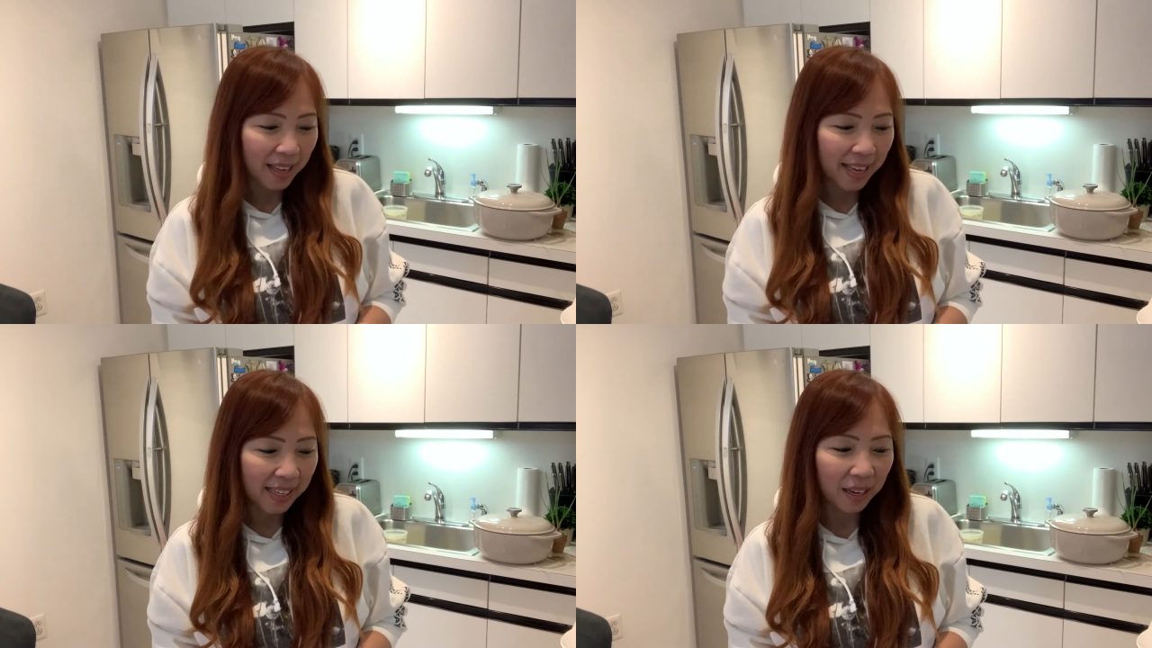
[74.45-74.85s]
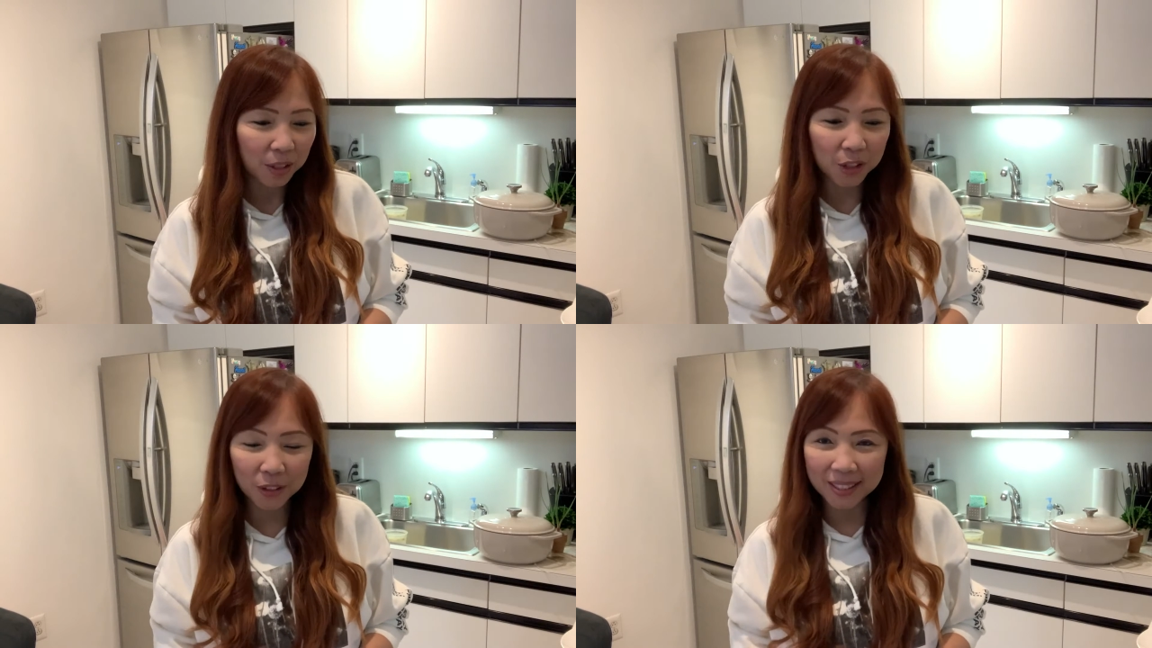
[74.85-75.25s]
And our
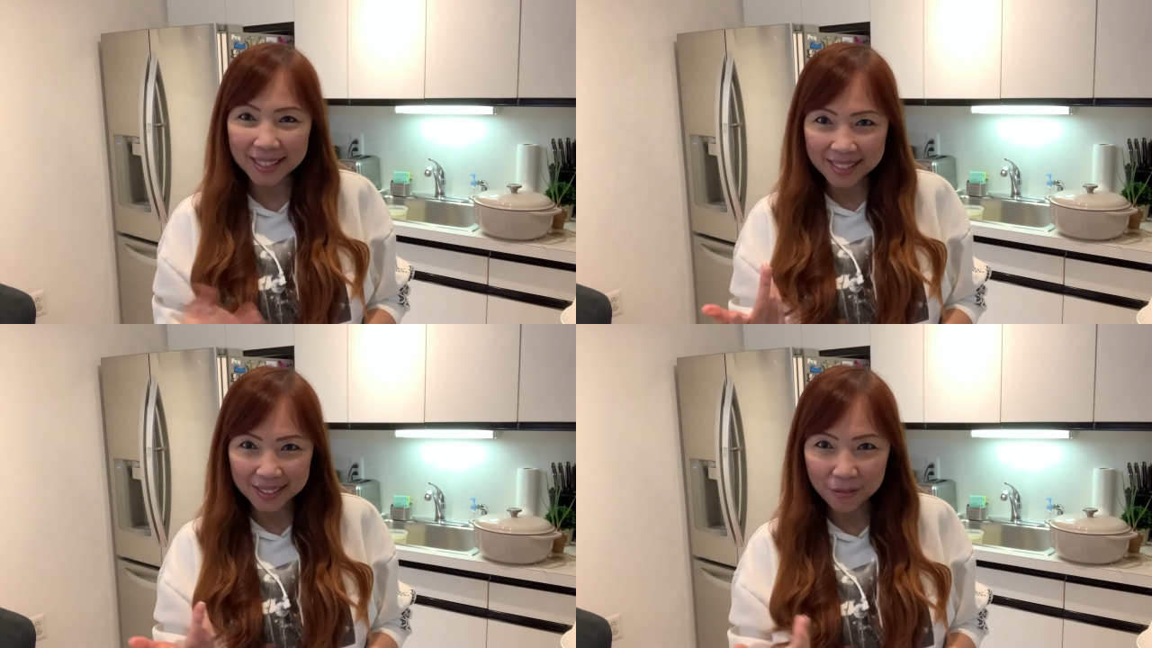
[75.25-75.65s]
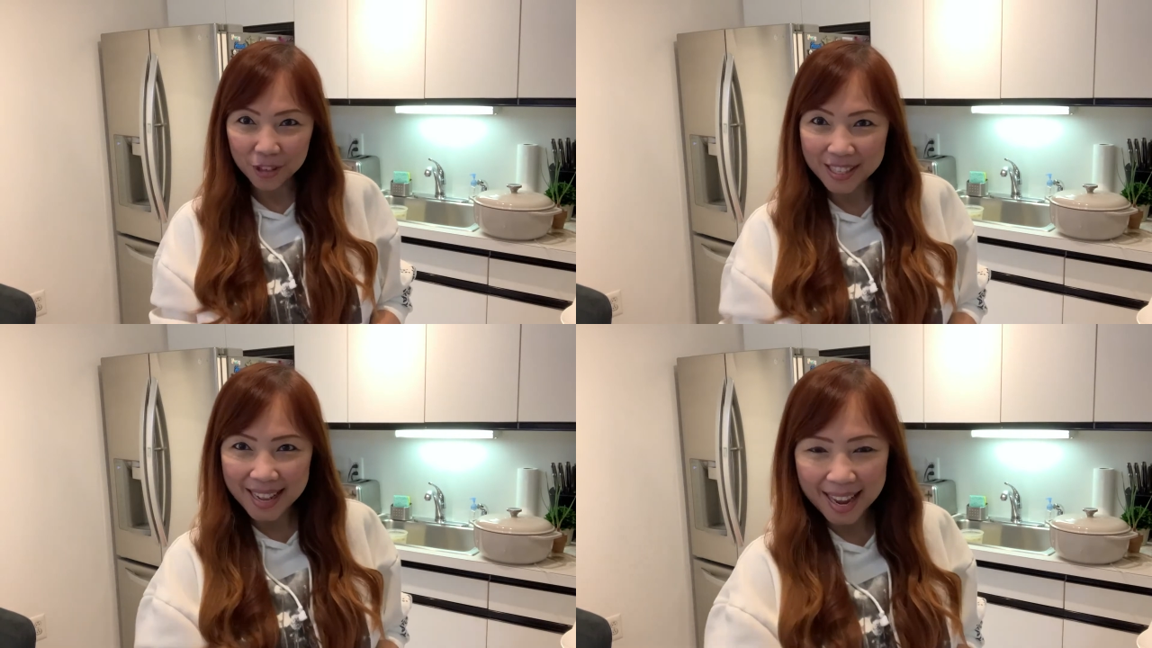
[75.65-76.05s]
short lesson for
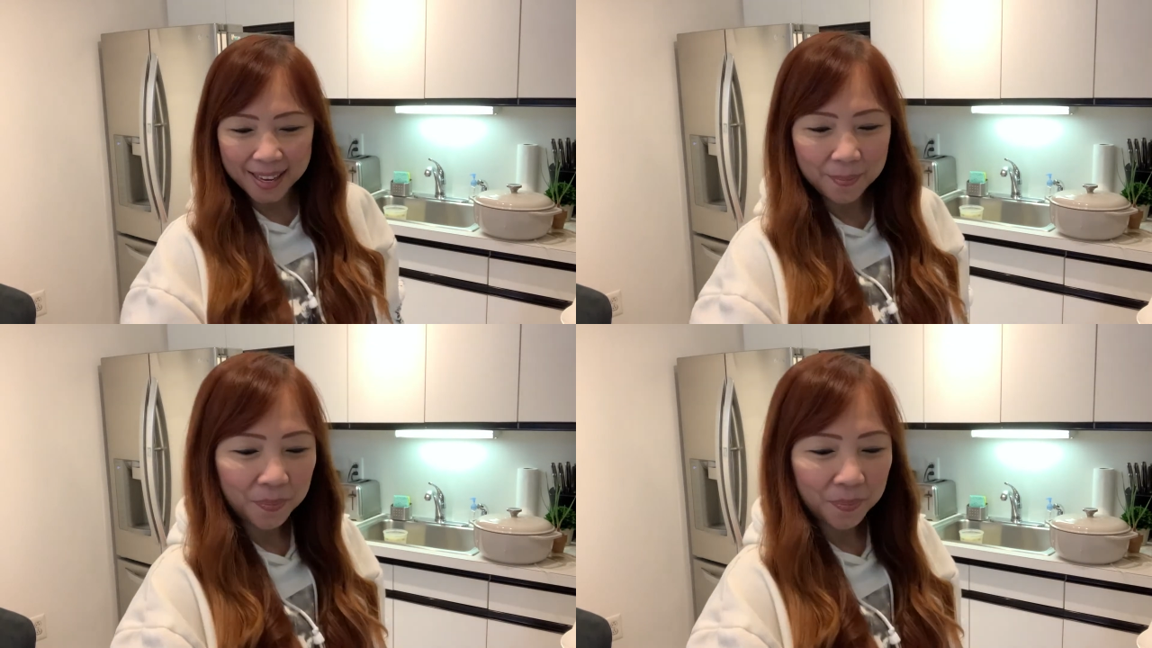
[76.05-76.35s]
today,